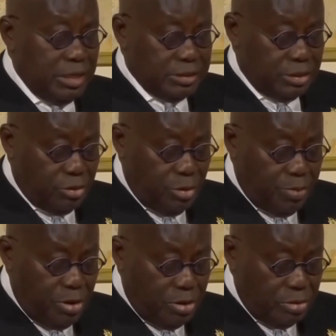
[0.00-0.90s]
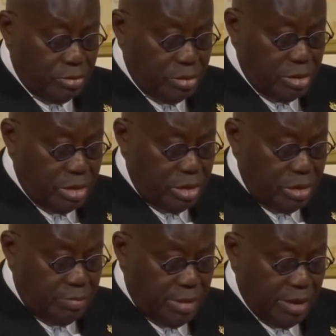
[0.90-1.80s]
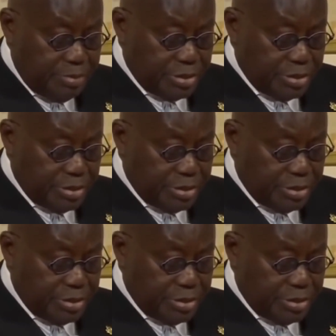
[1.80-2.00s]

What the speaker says: at Akropong, my